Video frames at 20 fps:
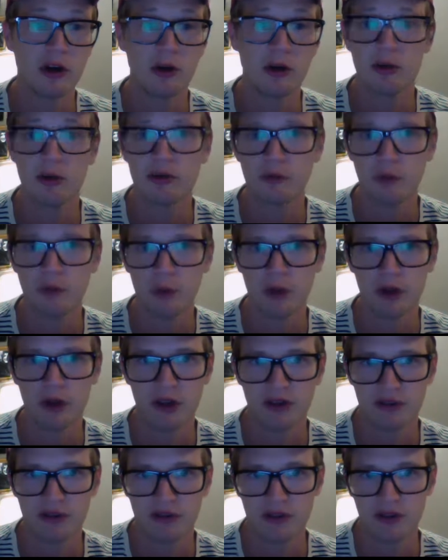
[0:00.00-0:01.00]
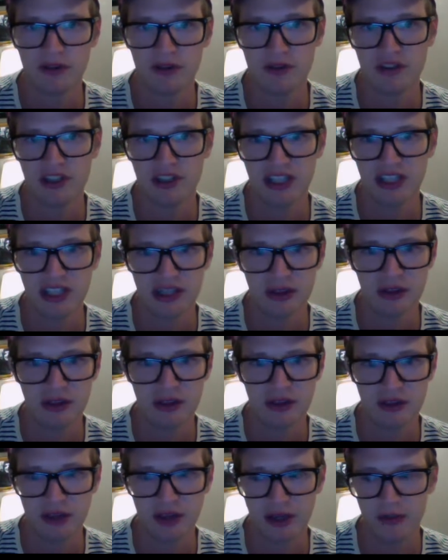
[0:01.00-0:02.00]
before the 15th
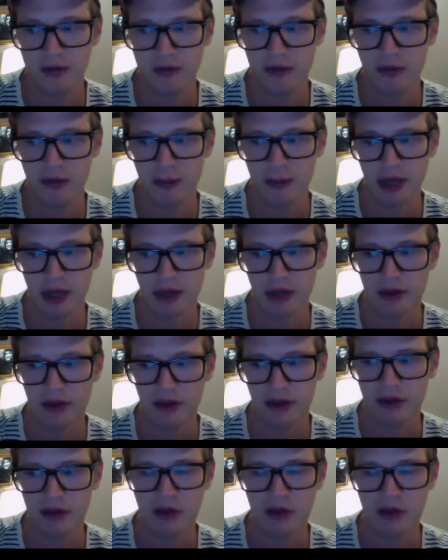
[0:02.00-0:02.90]
of the month